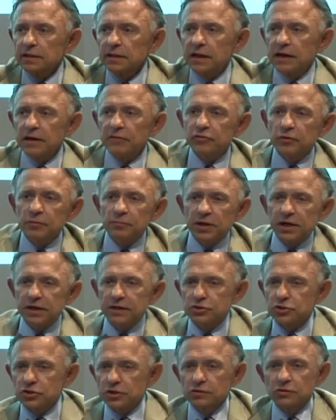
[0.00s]
that
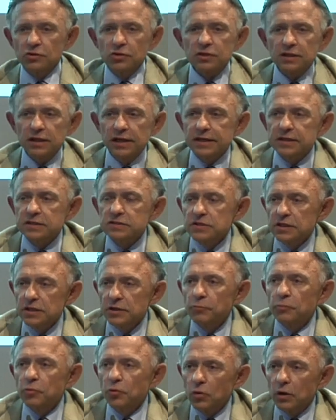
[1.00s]
everybody should look like
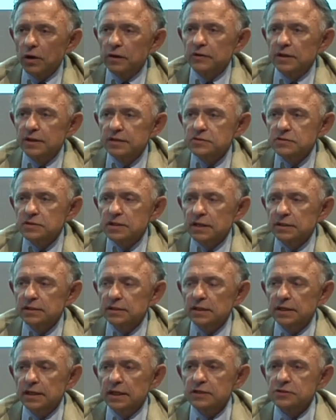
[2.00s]
Singapore. That's not
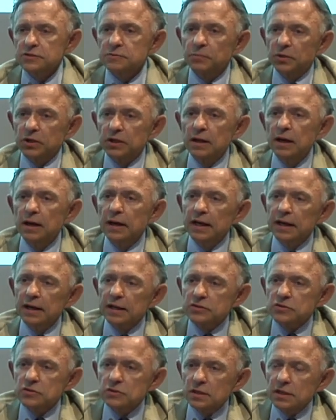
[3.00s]
the case. But
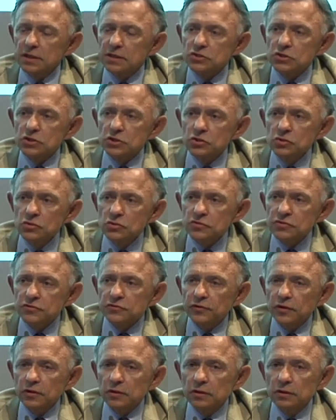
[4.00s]
it's, it's a
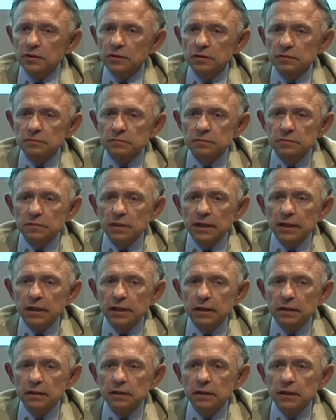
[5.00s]
useful
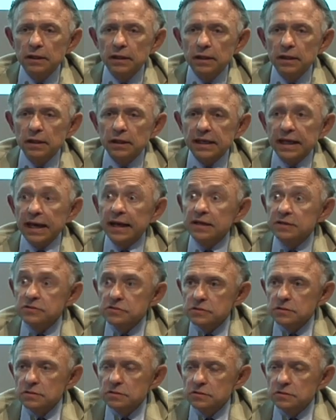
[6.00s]
uh,
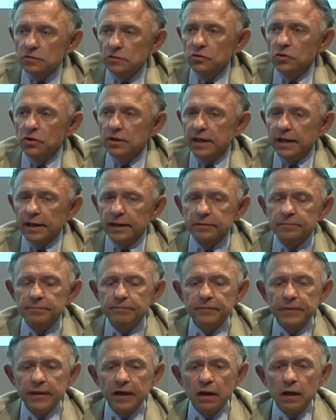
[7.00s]
case to look at.
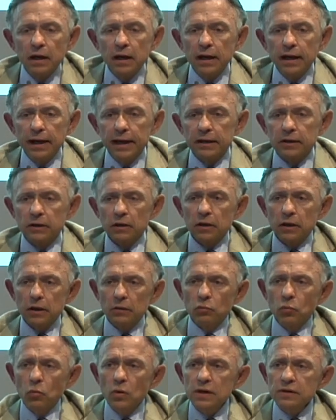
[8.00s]
And
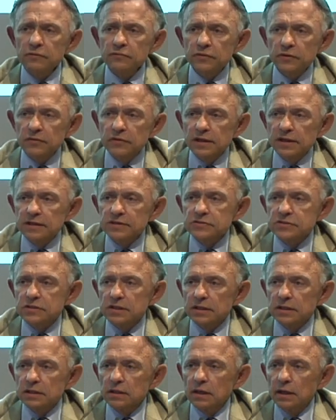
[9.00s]
one of the things
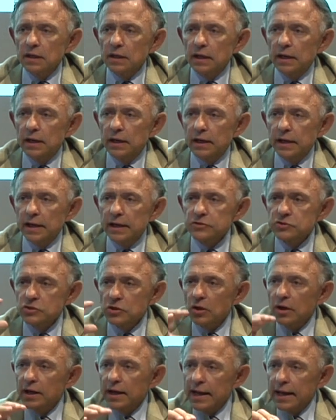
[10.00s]
that uh, I
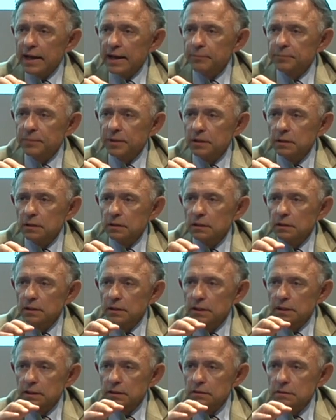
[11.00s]
saw happen
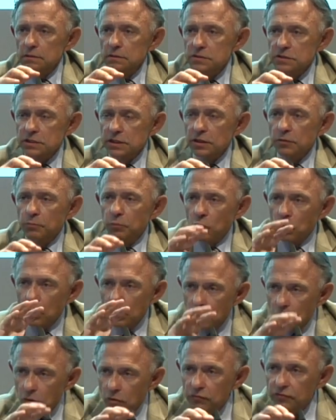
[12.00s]
in
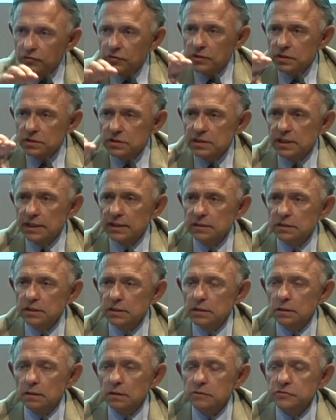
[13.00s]
Singapore over the 10
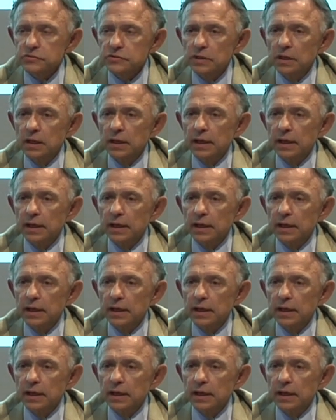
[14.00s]
years